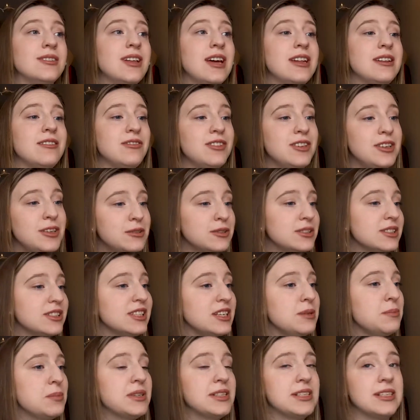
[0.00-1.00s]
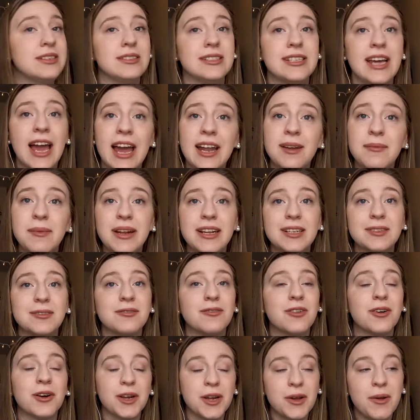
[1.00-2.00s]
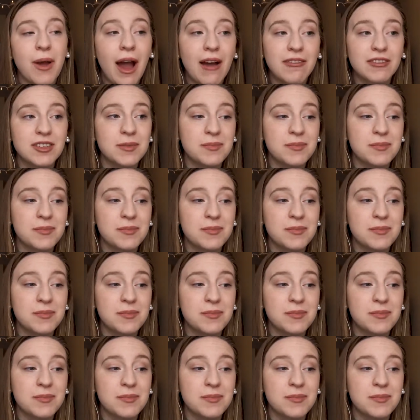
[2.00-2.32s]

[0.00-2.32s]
that if you sleep until 10 minutes before you have